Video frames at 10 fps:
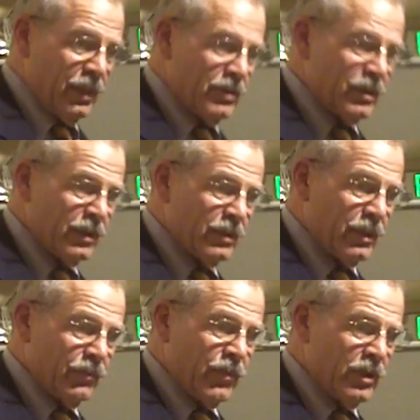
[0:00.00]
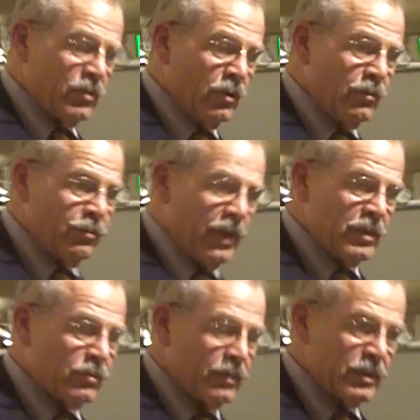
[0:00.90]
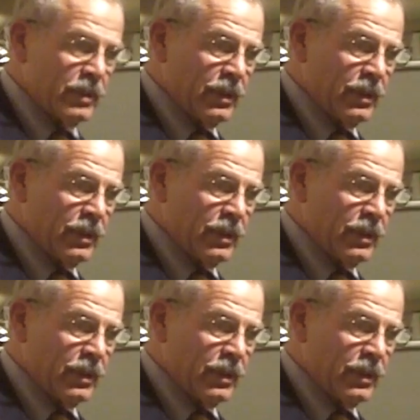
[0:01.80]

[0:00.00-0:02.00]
is that uh, his whole face was